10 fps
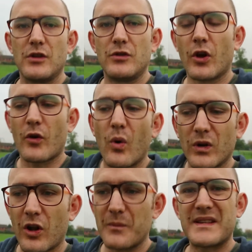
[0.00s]
not
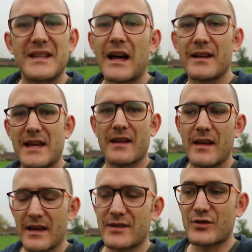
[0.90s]
all allotments are allowed to
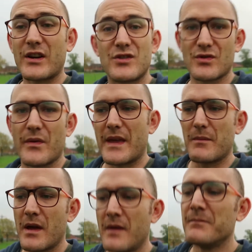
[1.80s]
have structures on
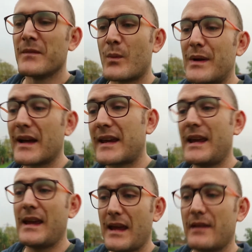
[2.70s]
them. We're
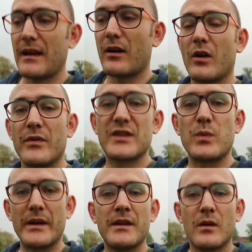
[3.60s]
lucky on
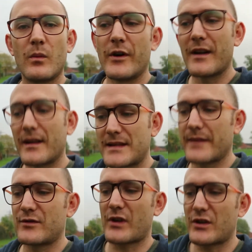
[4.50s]
this one, we're allowed to
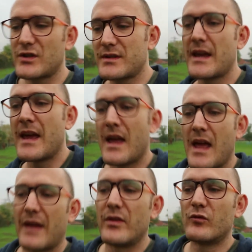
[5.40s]
have structures,
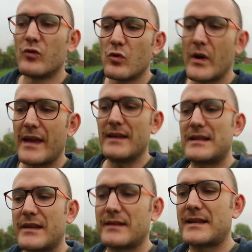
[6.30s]
and the rule
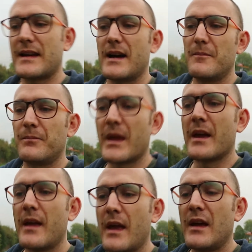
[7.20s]
is that
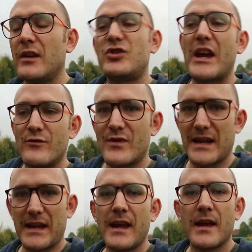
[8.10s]

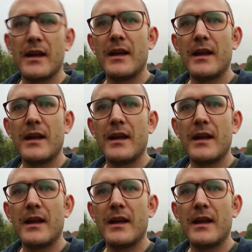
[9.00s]
generally